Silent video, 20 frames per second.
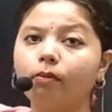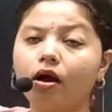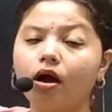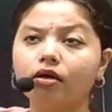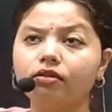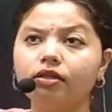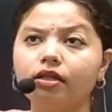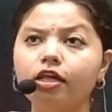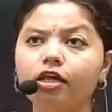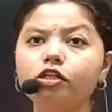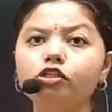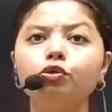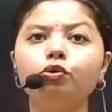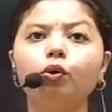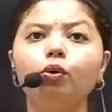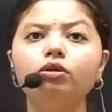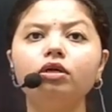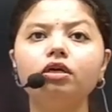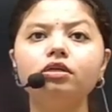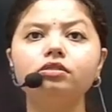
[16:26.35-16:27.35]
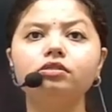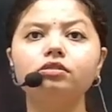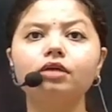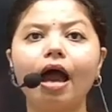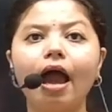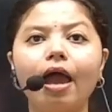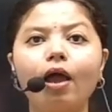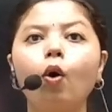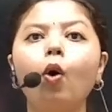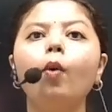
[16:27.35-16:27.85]
Didn't you know this? I
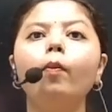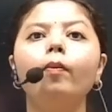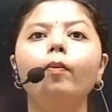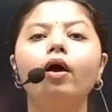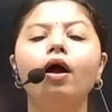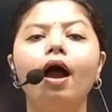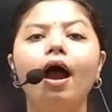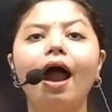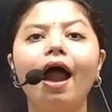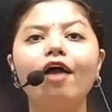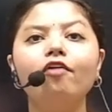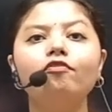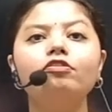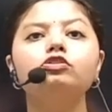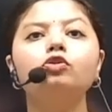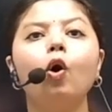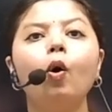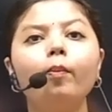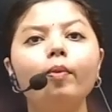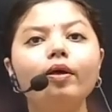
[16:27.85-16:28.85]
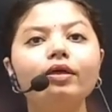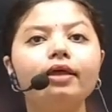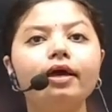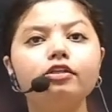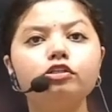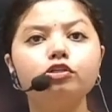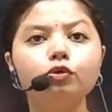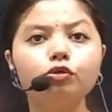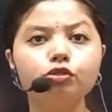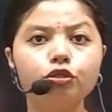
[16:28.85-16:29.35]
was hoping that you
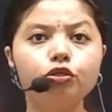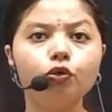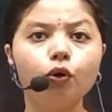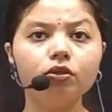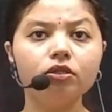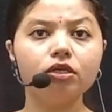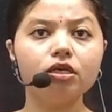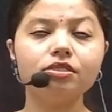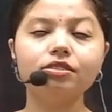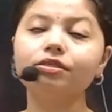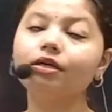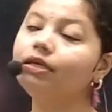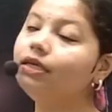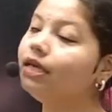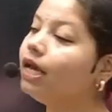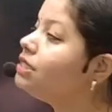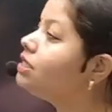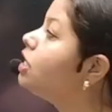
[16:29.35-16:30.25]
should know this. Yes.